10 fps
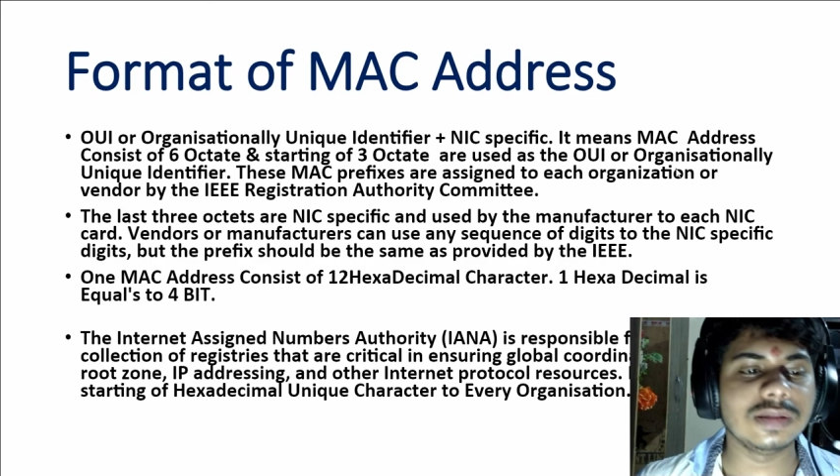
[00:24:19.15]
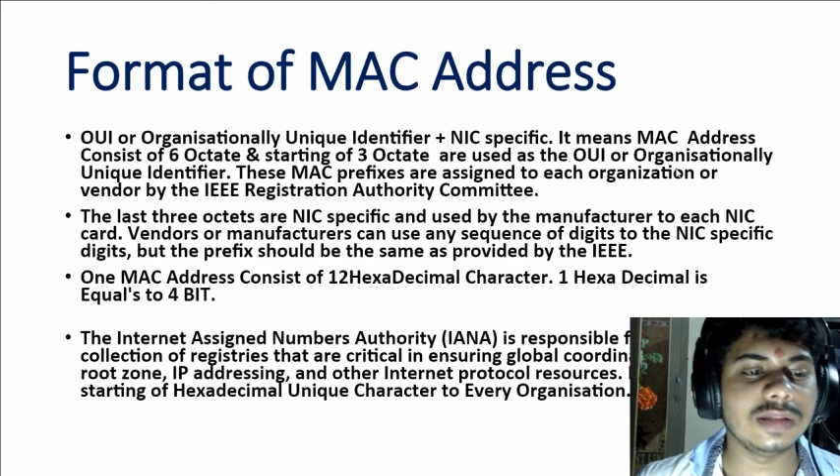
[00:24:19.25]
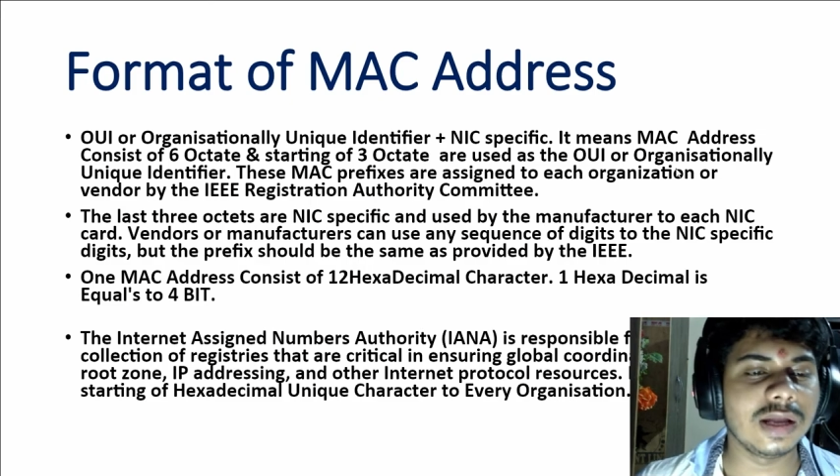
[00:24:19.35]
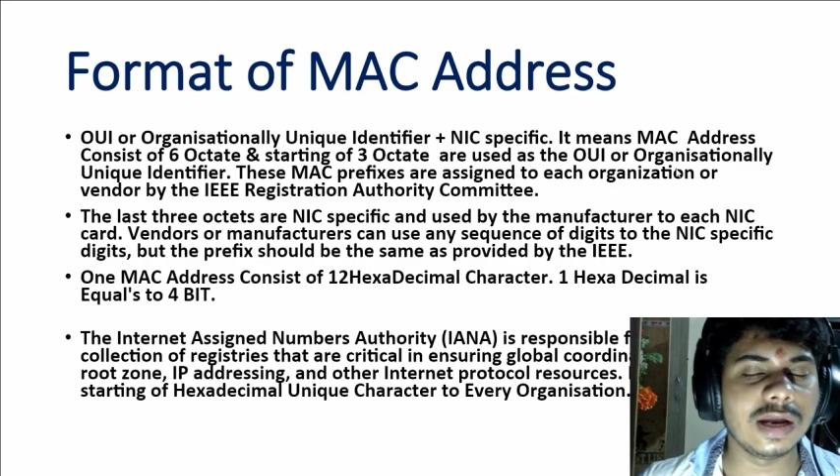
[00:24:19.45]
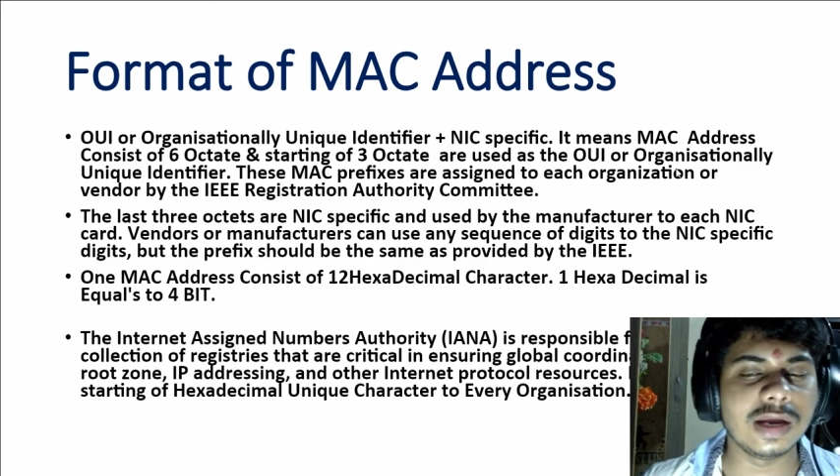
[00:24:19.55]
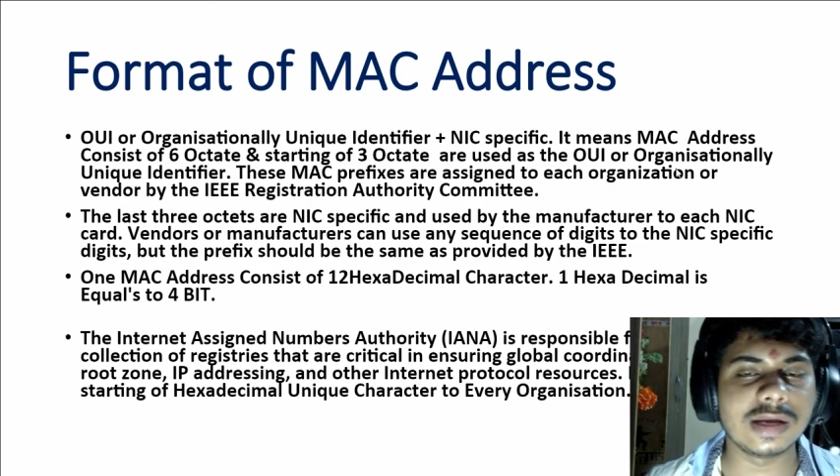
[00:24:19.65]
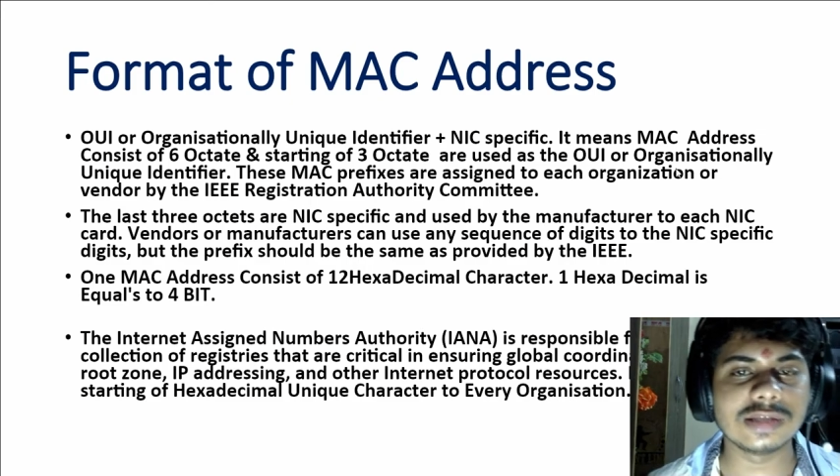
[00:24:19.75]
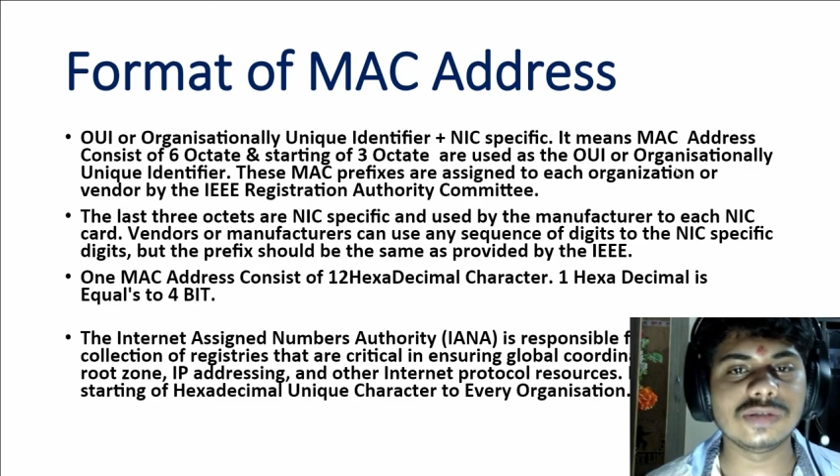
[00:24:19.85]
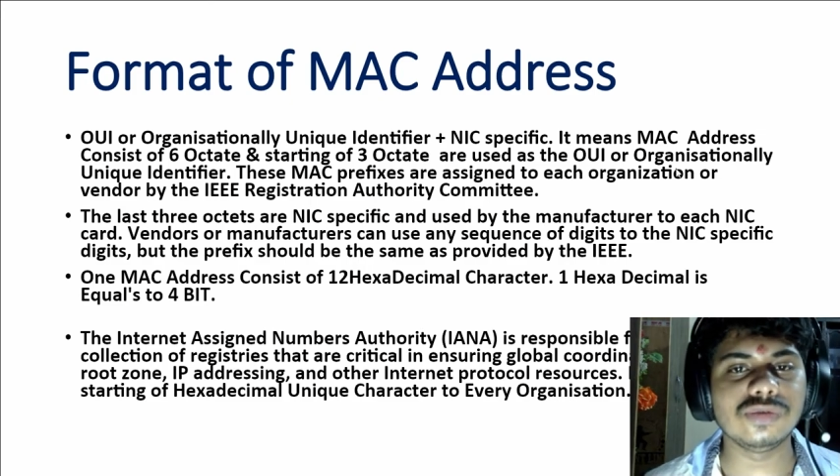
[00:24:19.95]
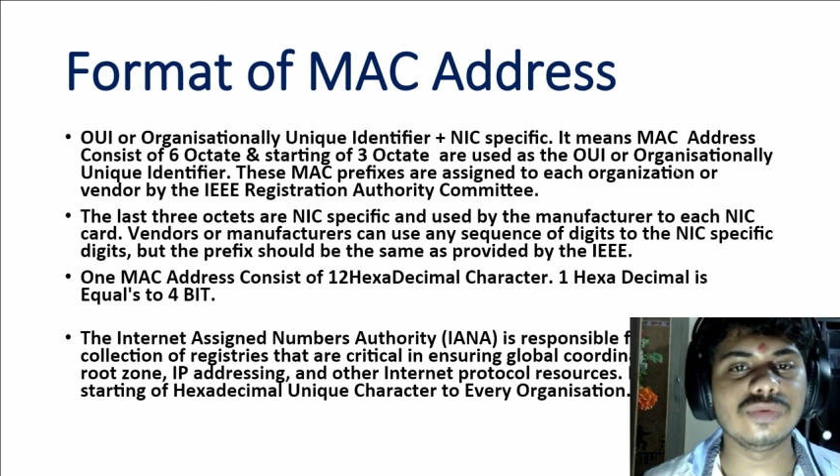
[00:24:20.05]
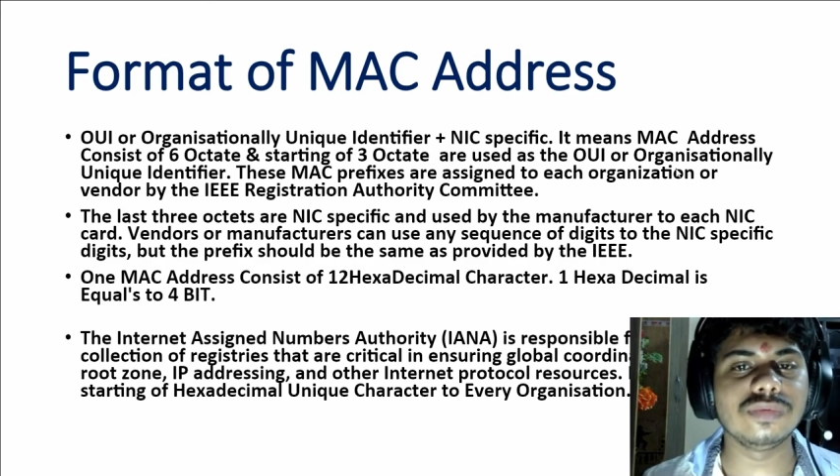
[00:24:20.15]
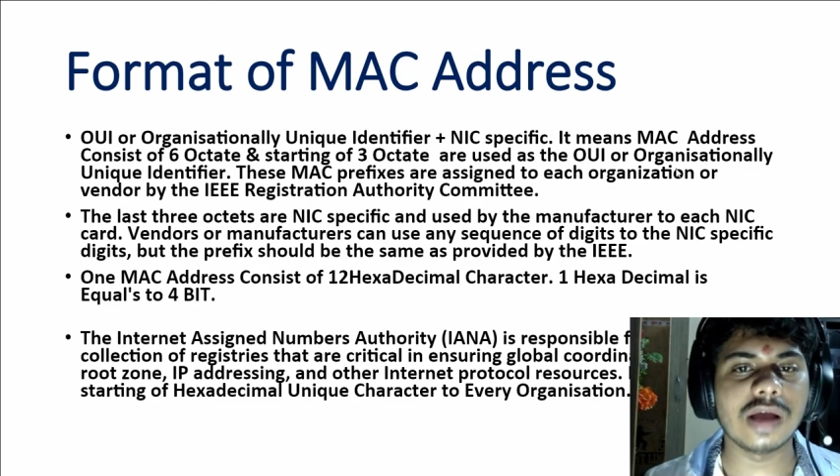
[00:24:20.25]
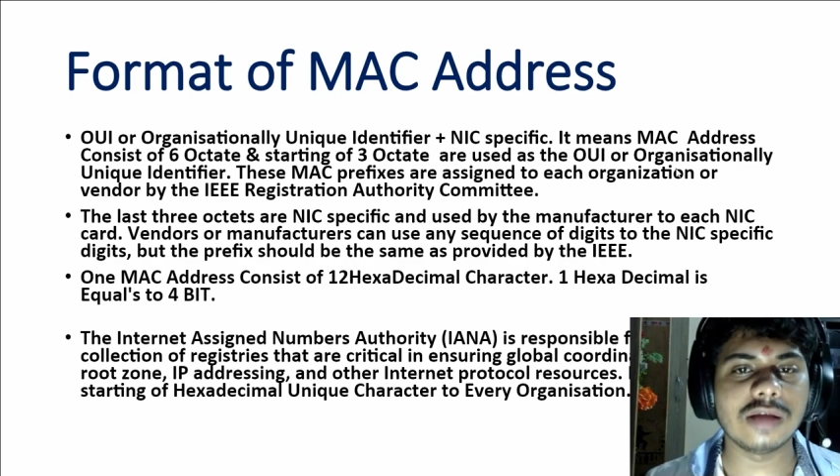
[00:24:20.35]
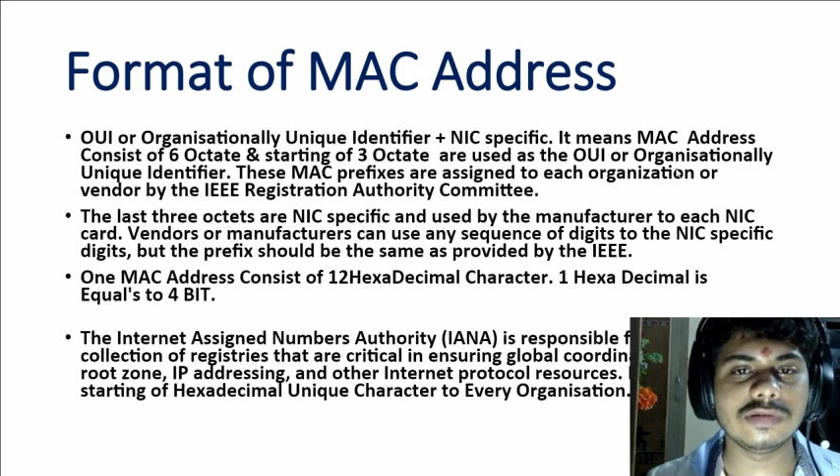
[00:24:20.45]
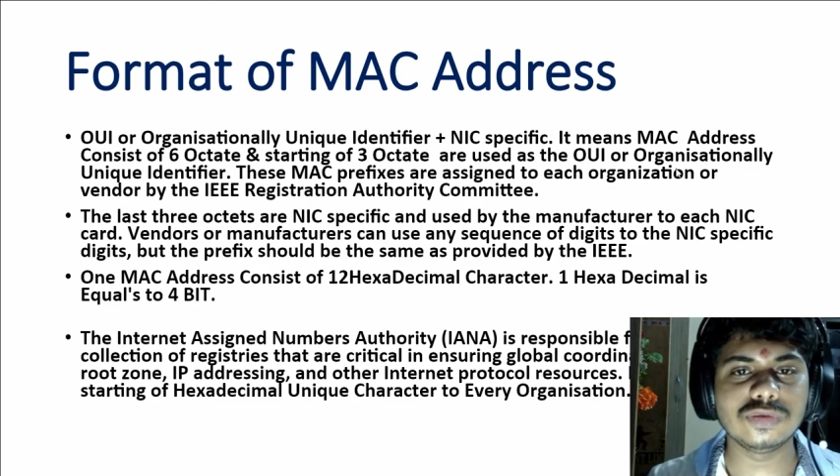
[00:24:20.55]
There it is.
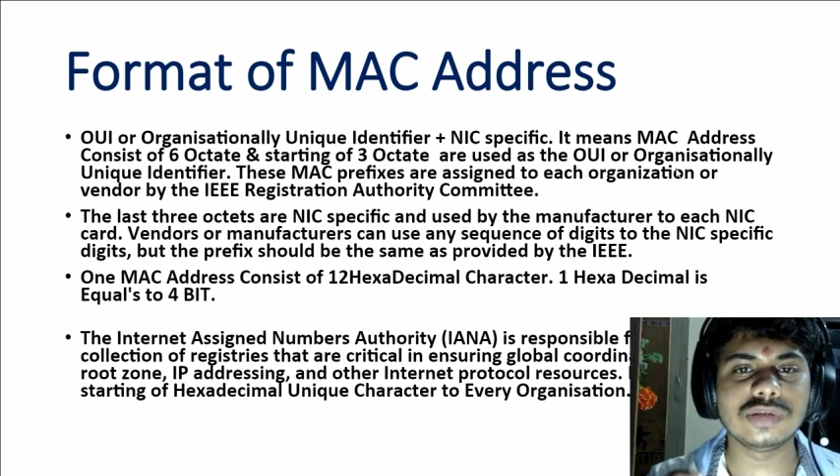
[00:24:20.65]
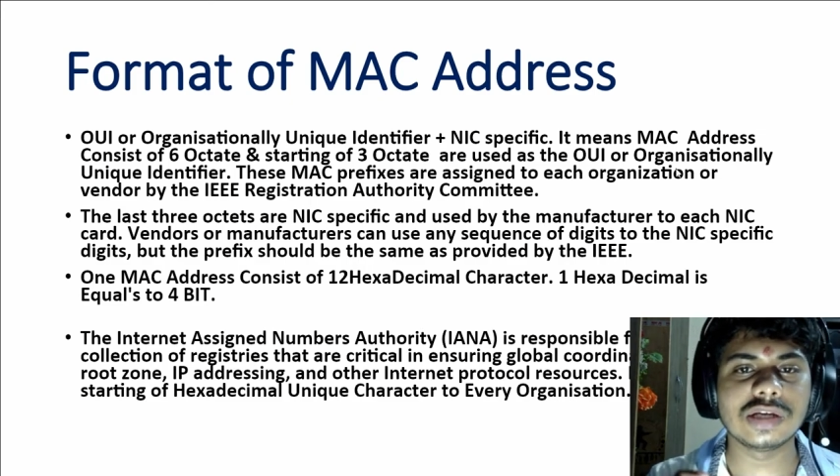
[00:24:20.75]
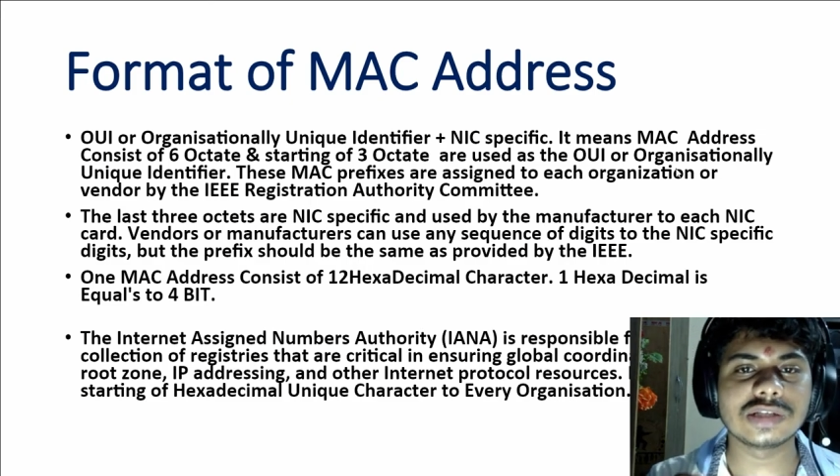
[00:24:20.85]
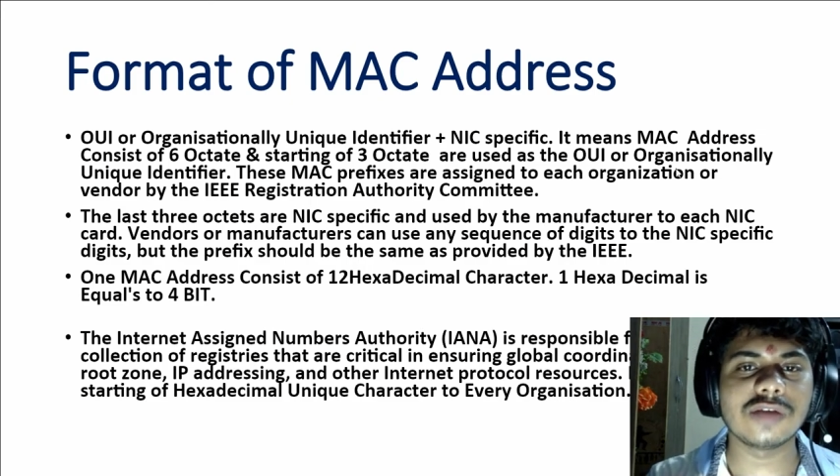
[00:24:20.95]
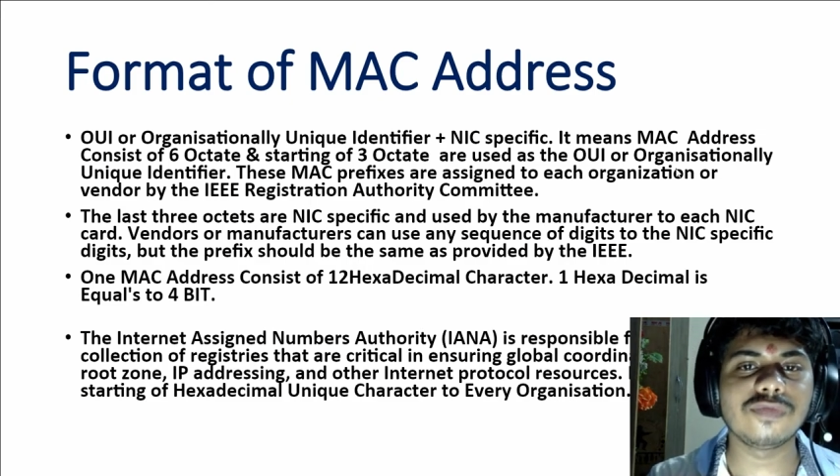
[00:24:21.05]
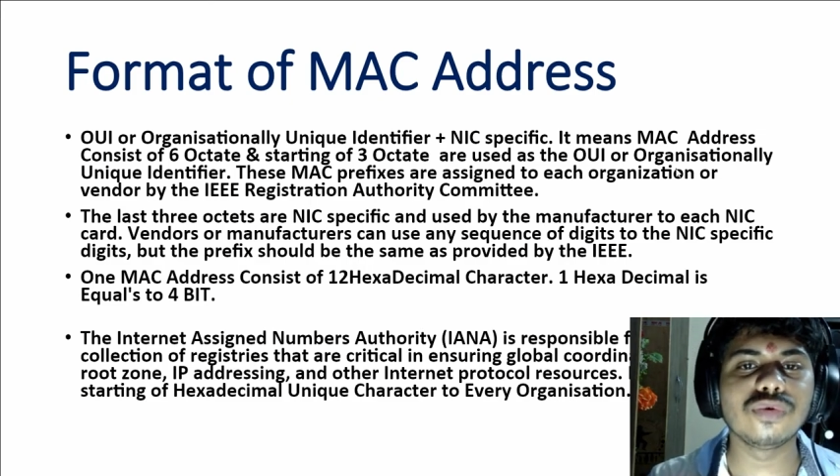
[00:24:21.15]
You just have